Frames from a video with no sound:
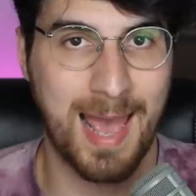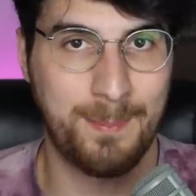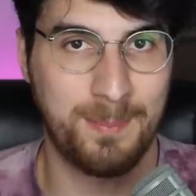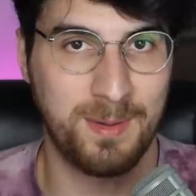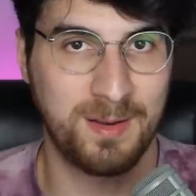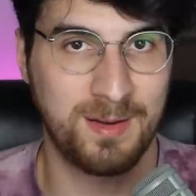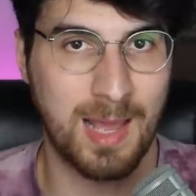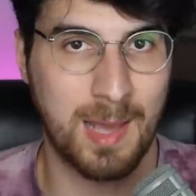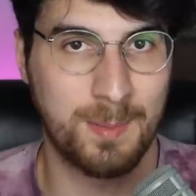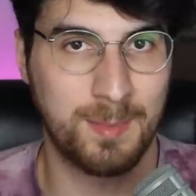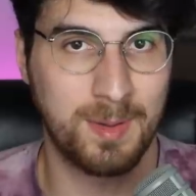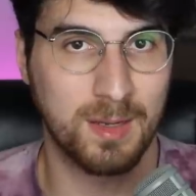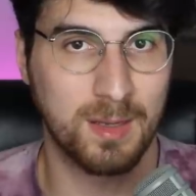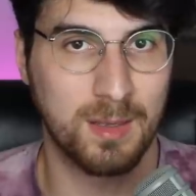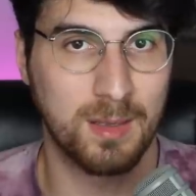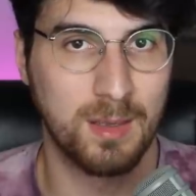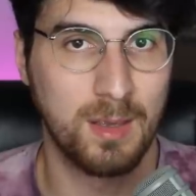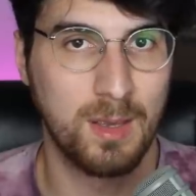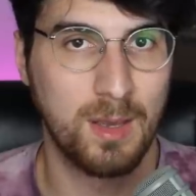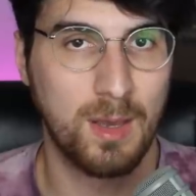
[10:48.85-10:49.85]

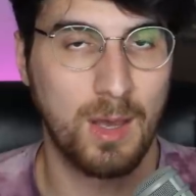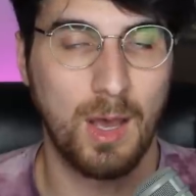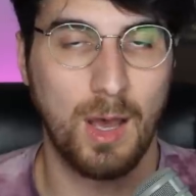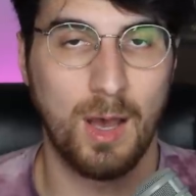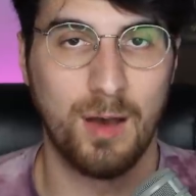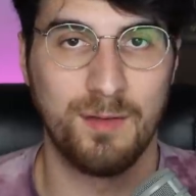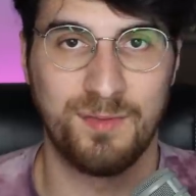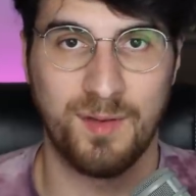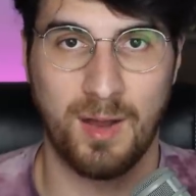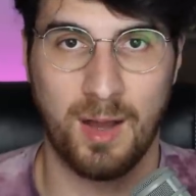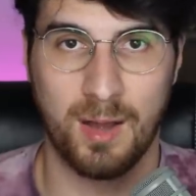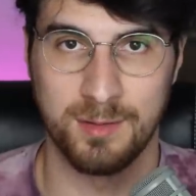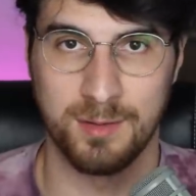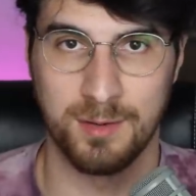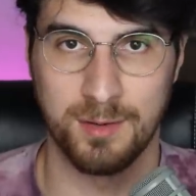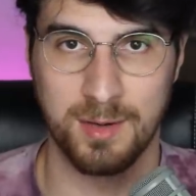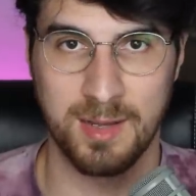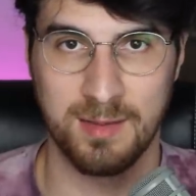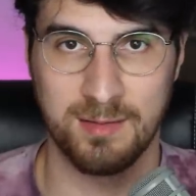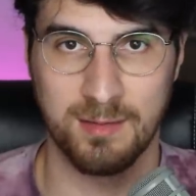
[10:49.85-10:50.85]
epidemic of
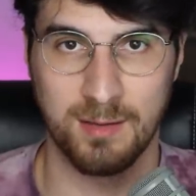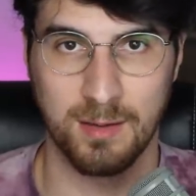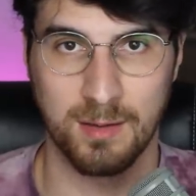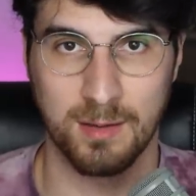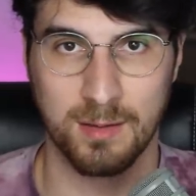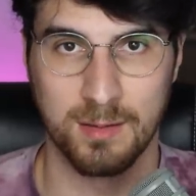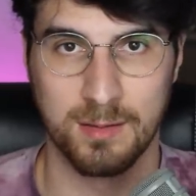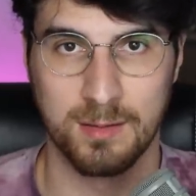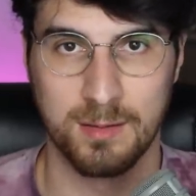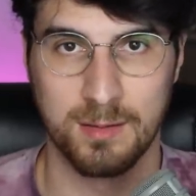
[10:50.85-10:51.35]
undereating.